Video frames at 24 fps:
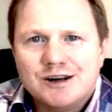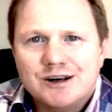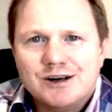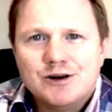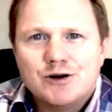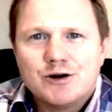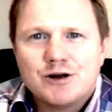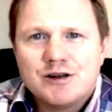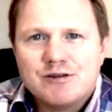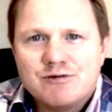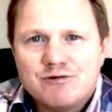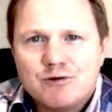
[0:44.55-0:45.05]

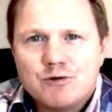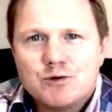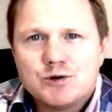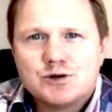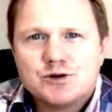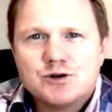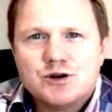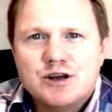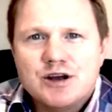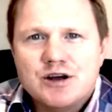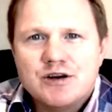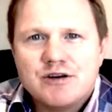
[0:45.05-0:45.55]
Looking forward
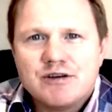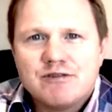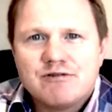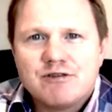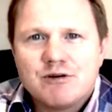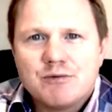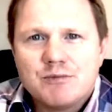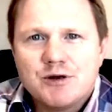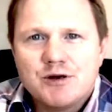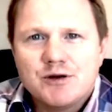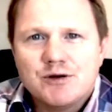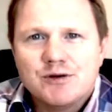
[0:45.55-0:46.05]
to hearing
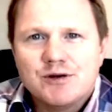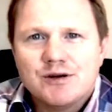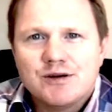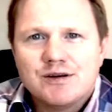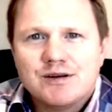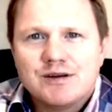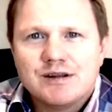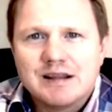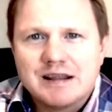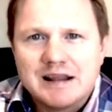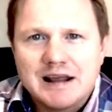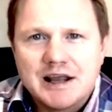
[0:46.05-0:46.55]
from you.
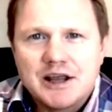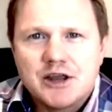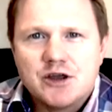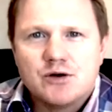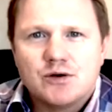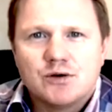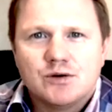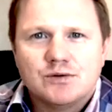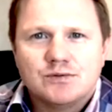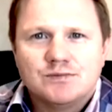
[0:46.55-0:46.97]
Thank you.